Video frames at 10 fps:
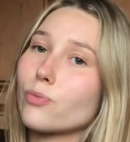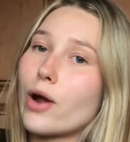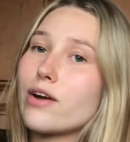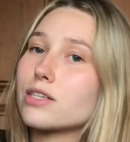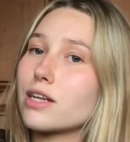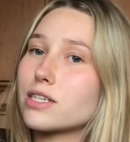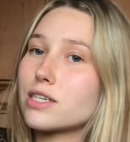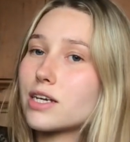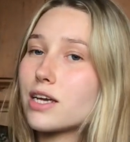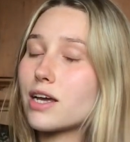where it's like
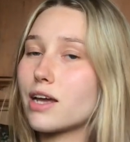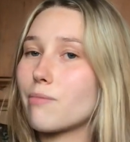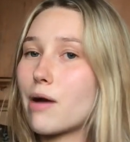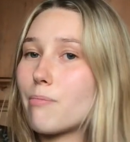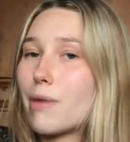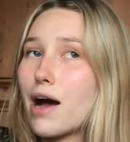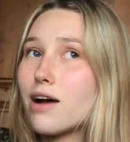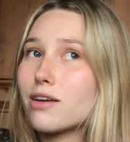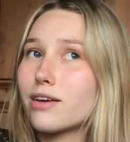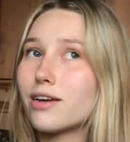sticking in my
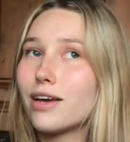back.